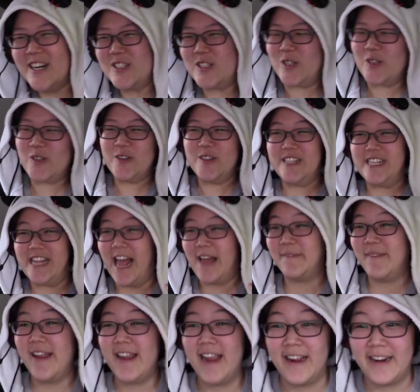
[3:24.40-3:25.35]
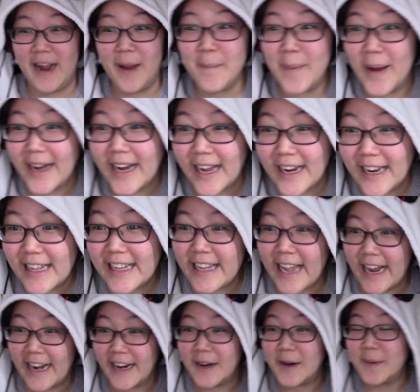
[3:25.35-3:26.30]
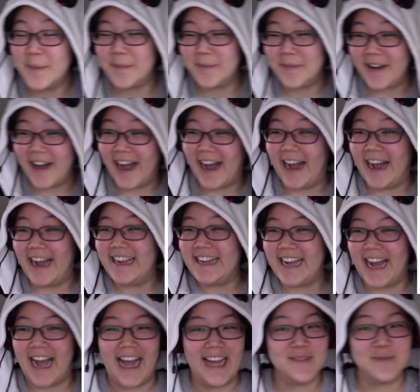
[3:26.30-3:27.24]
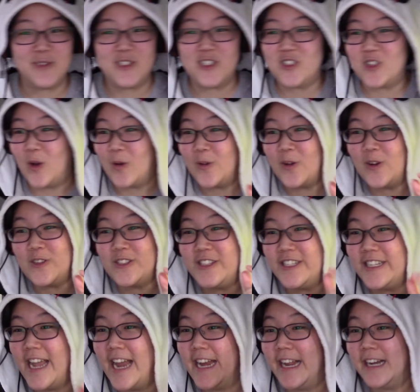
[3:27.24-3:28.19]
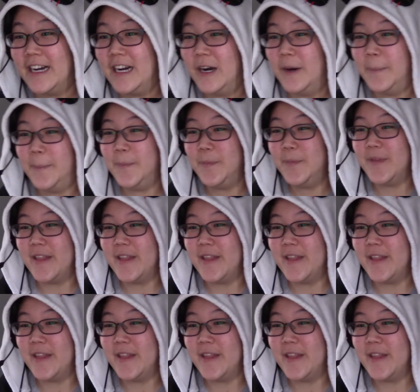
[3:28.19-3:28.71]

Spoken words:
Dude, am I gonna get up? I'm so close to getting up.